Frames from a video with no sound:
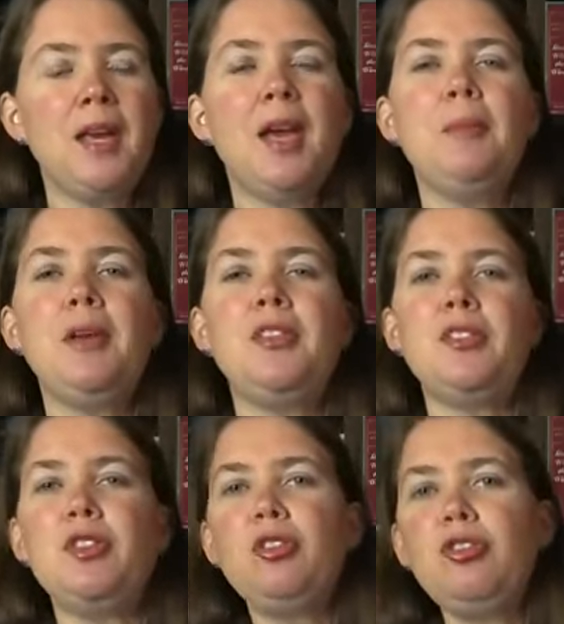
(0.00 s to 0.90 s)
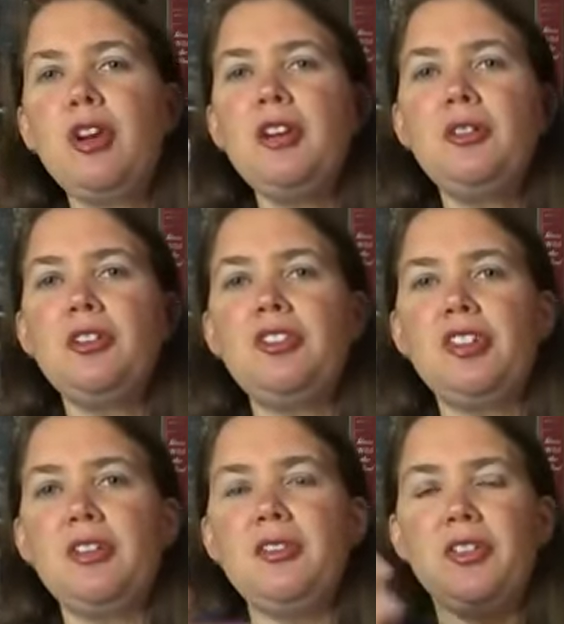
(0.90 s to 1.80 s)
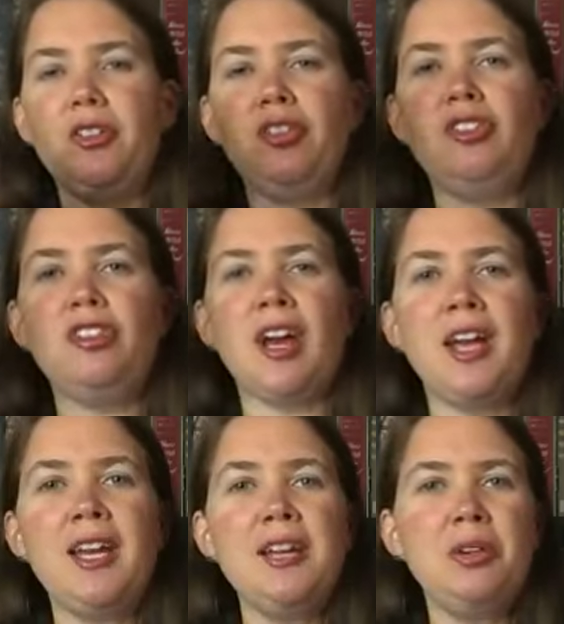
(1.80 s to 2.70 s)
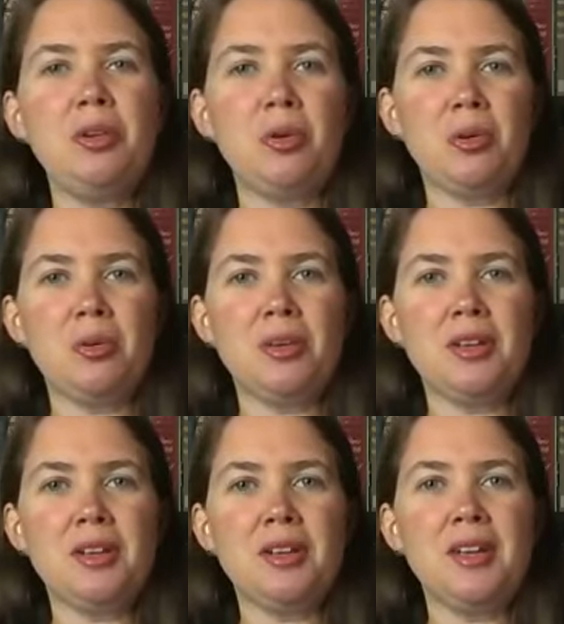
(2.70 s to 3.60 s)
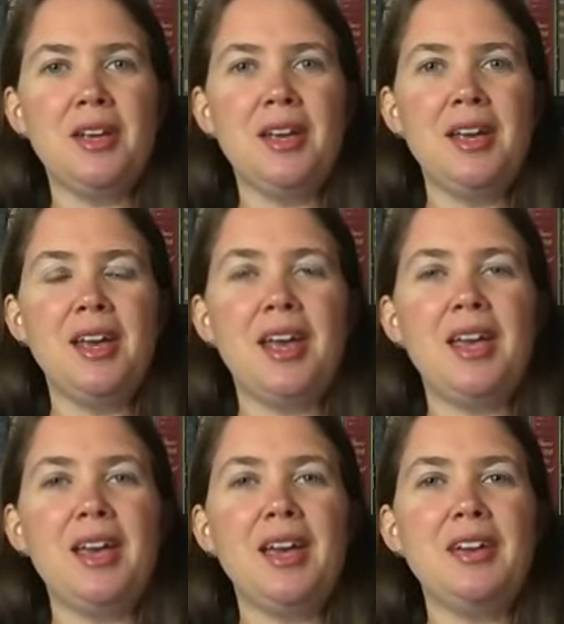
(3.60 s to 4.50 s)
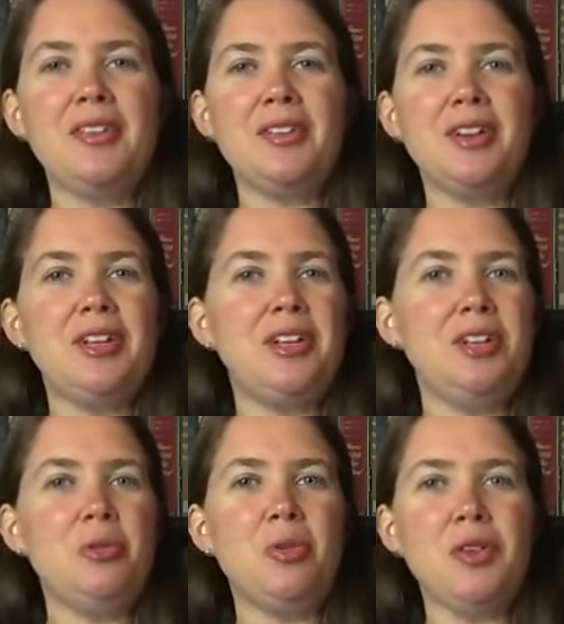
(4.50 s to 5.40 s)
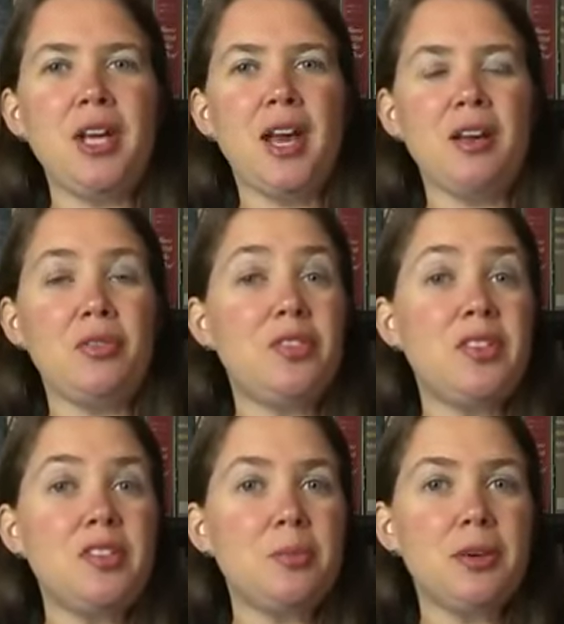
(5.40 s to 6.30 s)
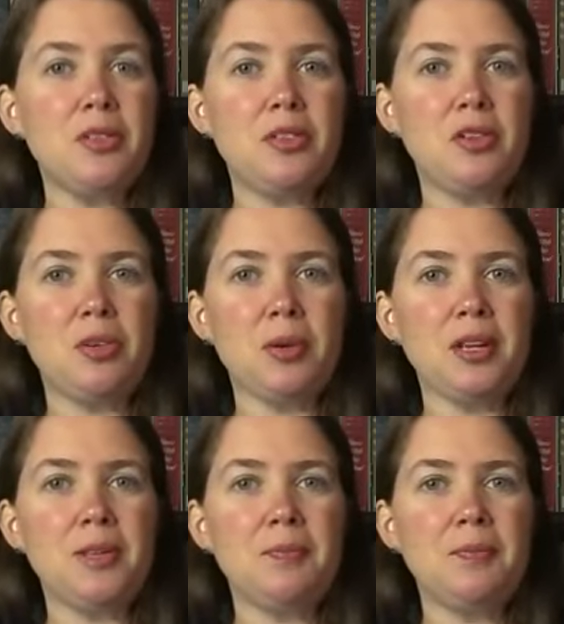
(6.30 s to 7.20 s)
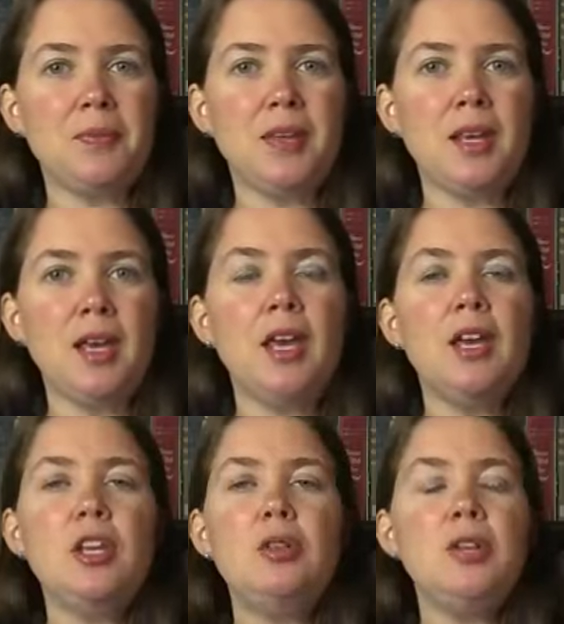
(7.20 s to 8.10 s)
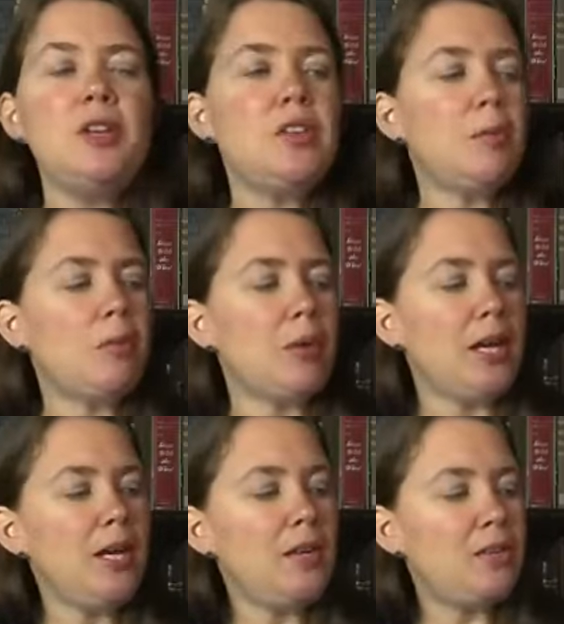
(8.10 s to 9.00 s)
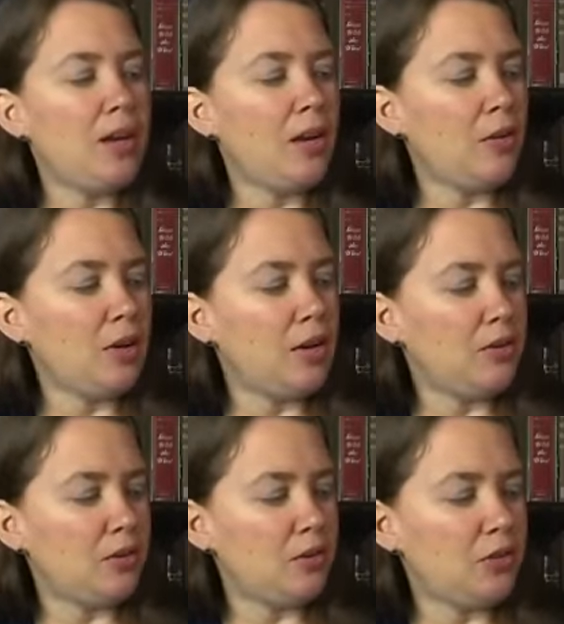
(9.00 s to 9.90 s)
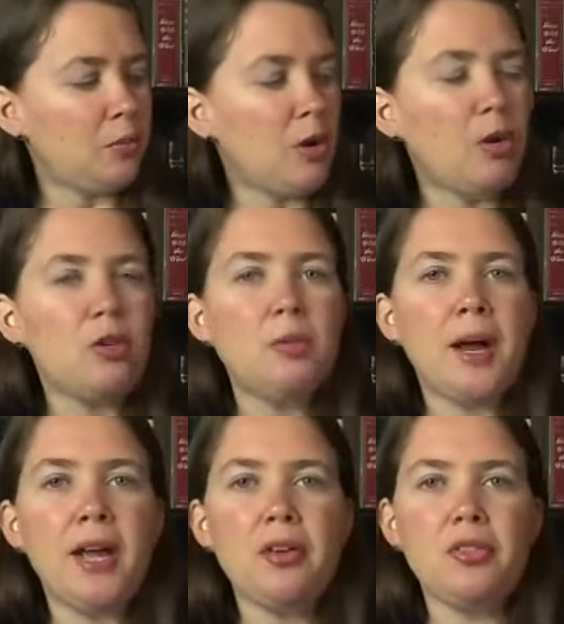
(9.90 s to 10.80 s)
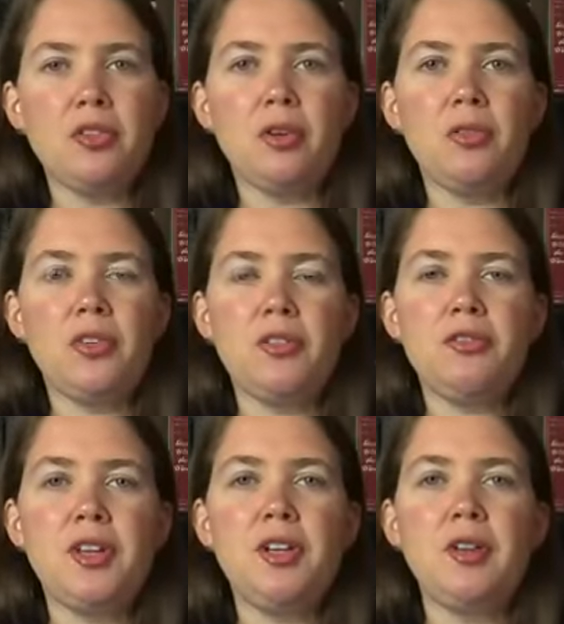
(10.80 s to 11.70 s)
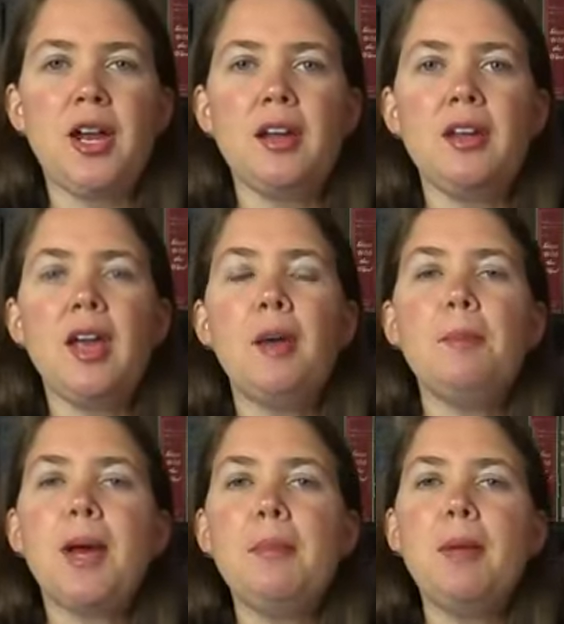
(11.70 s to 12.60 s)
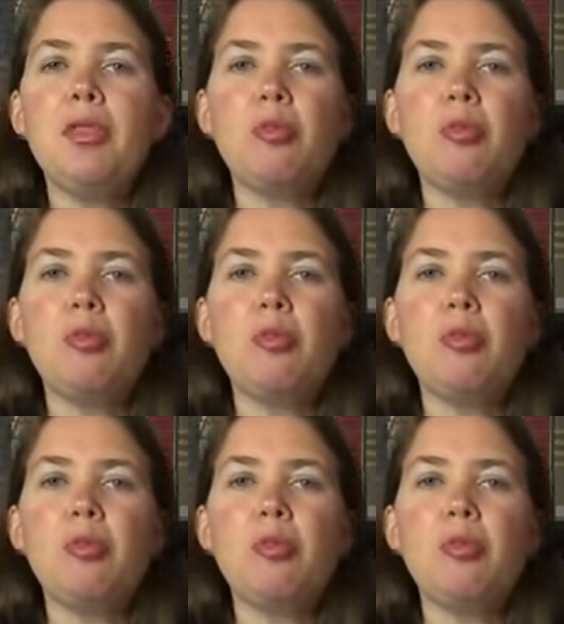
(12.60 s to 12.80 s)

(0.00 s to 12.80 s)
Because if you're trying to achieve this giant goal and you only have 6 months to do it, you need to break it down into smaller milestones and figure out by month